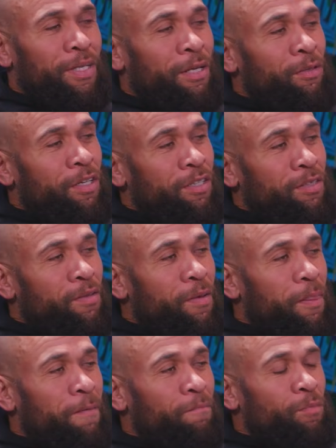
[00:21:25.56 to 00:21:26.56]

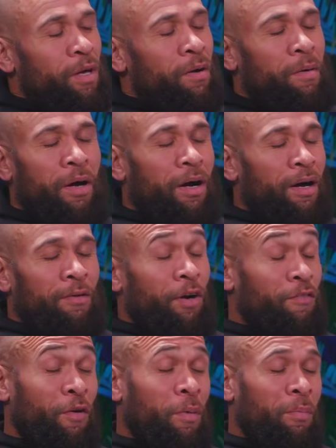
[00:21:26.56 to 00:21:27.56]

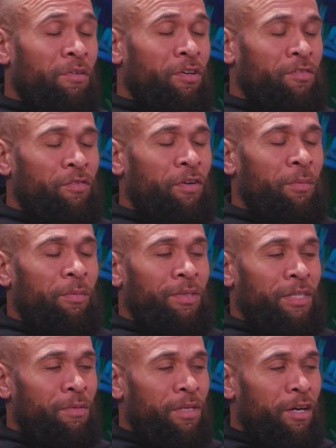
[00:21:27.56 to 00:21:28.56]
I phoned my brother after therapy
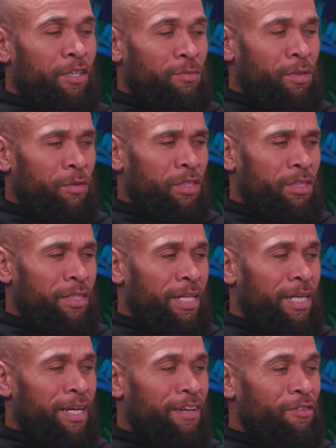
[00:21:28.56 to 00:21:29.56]
one time. He asked me a
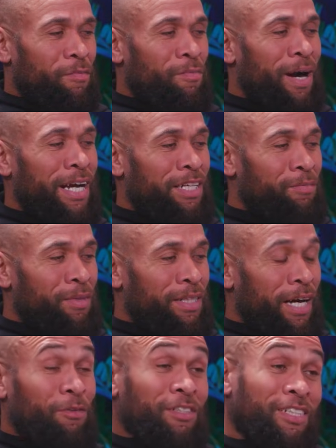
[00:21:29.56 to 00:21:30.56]
question, and it reminded
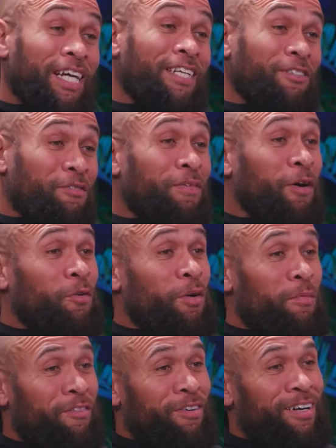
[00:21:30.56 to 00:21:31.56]
me that I was jealous of my
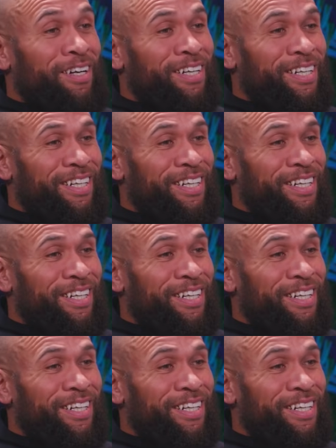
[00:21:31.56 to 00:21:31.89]
older brother.